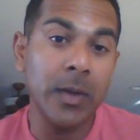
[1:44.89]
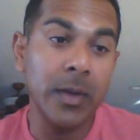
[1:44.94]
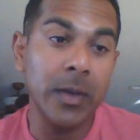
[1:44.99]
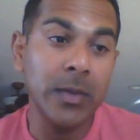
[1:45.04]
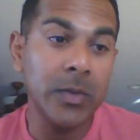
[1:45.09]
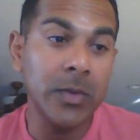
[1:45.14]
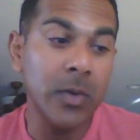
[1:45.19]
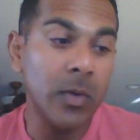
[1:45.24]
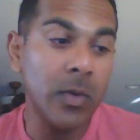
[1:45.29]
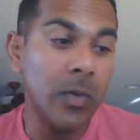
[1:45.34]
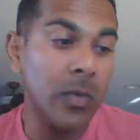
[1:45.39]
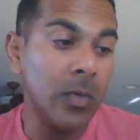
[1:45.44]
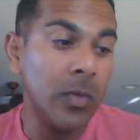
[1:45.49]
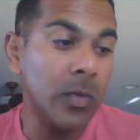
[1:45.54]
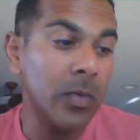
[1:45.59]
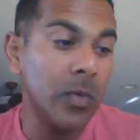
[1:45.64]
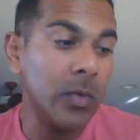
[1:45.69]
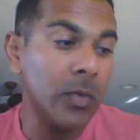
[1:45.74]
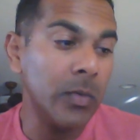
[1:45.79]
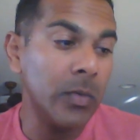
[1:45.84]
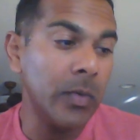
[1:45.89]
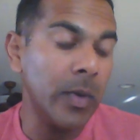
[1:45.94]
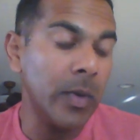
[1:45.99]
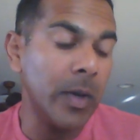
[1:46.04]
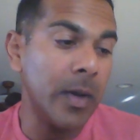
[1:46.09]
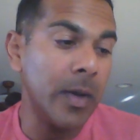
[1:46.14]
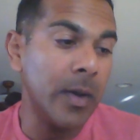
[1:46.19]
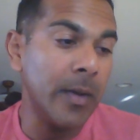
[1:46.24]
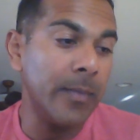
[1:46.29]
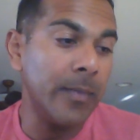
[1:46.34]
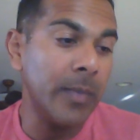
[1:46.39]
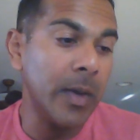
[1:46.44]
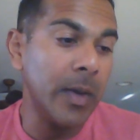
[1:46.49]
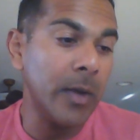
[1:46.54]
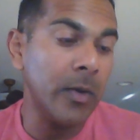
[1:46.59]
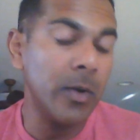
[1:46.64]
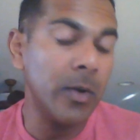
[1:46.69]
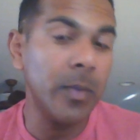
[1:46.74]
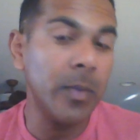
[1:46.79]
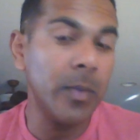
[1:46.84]
And so
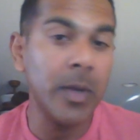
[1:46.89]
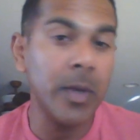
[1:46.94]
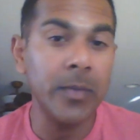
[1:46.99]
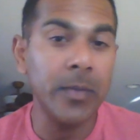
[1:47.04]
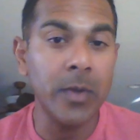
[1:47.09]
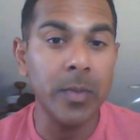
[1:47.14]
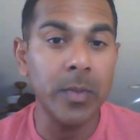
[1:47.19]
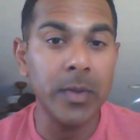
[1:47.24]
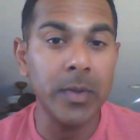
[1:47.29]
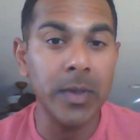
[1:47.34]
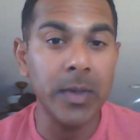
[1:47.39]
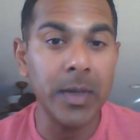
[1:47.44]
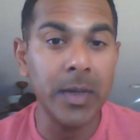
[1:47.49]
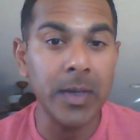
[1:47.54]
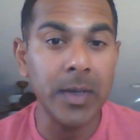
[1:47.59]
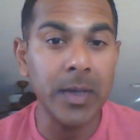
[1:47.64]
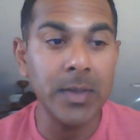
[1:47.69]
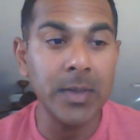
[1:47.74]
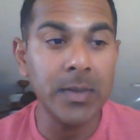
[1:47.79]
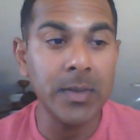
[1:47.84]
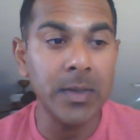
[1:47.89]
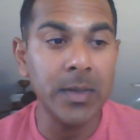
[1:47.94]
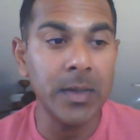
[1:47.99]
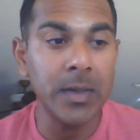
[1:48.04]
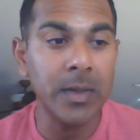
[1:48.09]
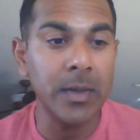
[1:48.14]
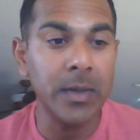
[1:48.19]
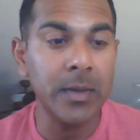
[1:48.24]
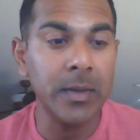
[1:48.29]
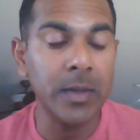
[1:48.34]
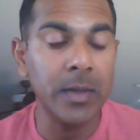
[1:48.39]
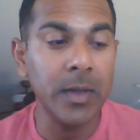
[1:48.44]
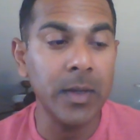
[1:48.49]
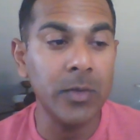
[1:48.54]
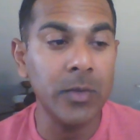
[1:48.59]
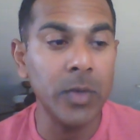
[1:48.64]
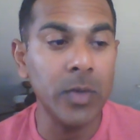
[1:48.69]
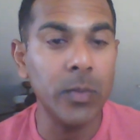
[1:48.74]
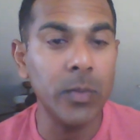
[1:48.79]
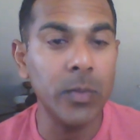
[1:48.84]
I heard about it from a couple of the guys that I
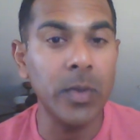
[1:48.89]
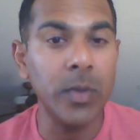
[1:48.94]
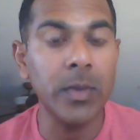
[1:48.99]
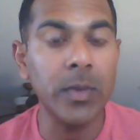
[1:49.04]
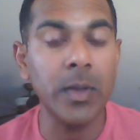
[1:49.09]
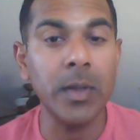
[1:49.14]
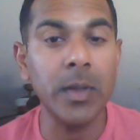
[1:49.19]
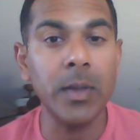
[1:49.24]
train with,